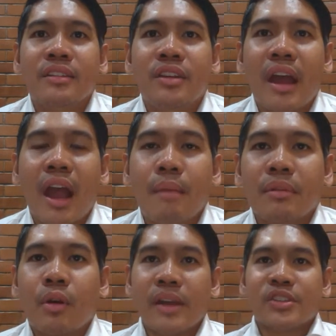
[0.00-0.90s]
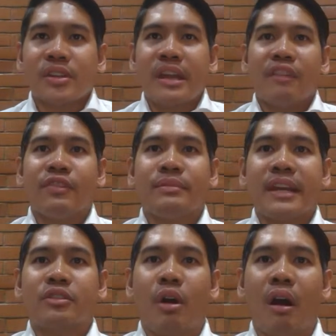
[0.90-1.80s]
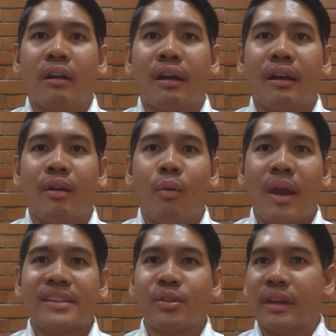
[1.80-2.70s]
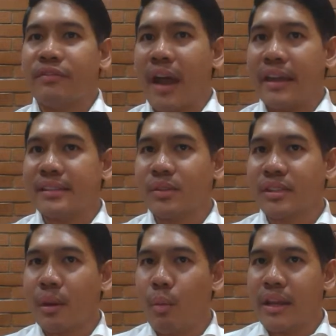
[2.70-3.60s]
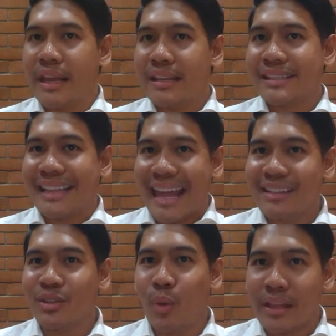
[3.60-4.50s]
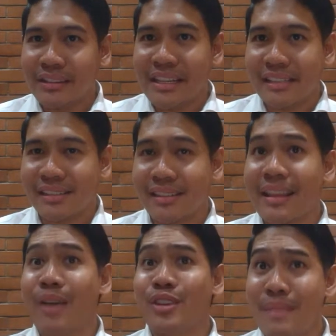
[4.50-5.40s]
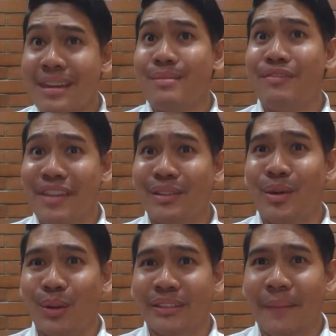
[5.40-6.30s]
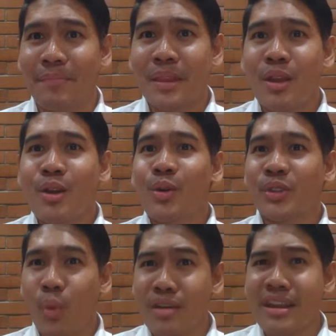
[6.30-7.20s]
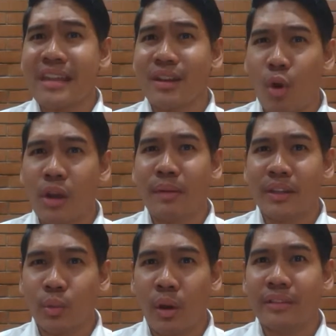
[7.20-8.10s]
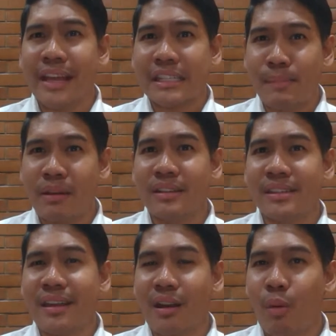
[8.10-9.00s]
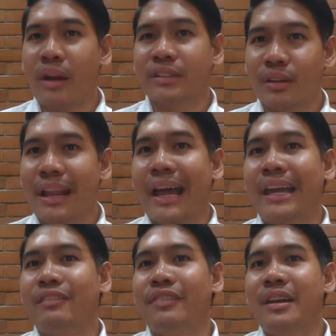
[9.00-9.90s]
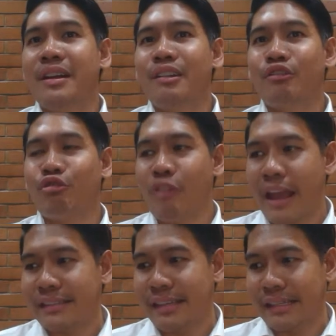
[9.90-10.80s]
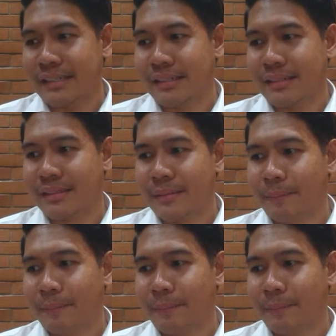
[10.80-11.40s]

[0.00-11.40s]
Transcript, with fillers: Um, question here from TikTok. What is your advice to someone in his late 20s? Now you're making me feel old. Who's working in the corporate world experiencing a quarter life crisis?